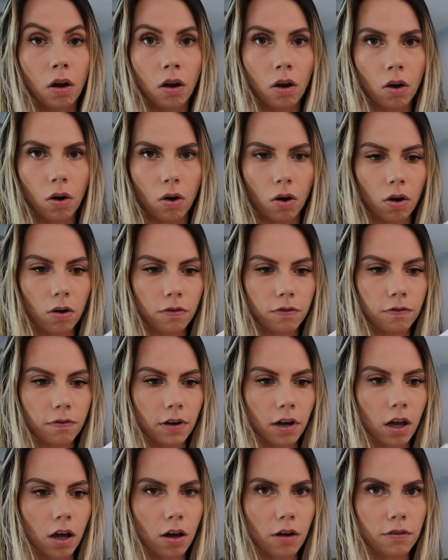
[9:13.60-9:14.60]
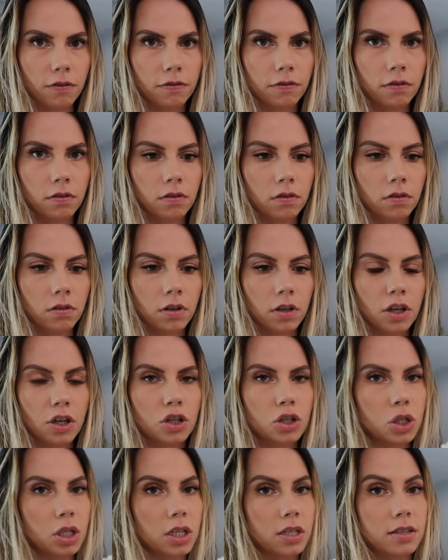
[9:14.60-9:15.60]
Fluff.
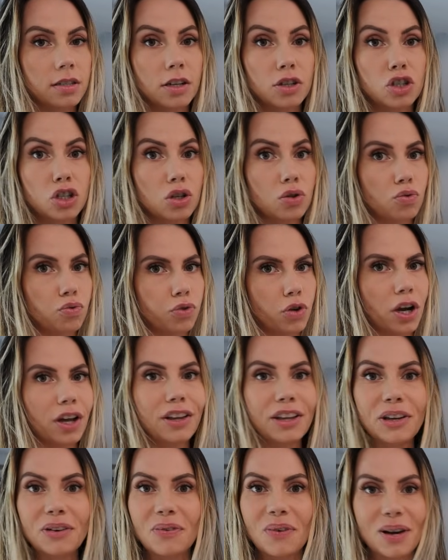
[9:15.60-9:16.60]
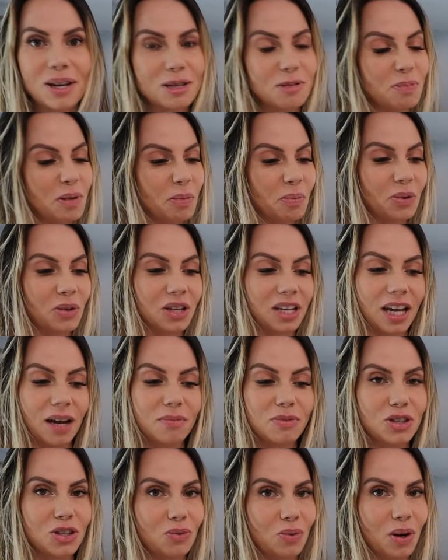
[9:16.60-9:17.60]
She said she really wants people to come
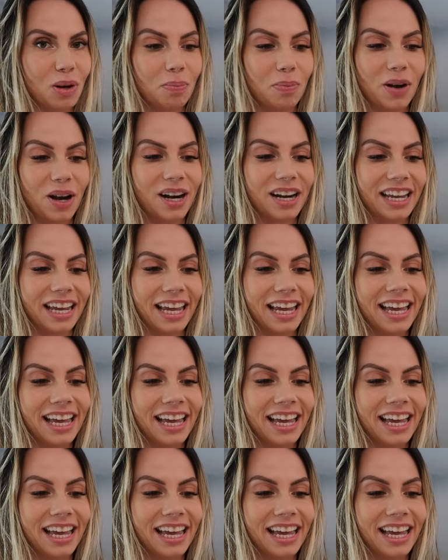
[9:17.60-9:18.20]
to her party.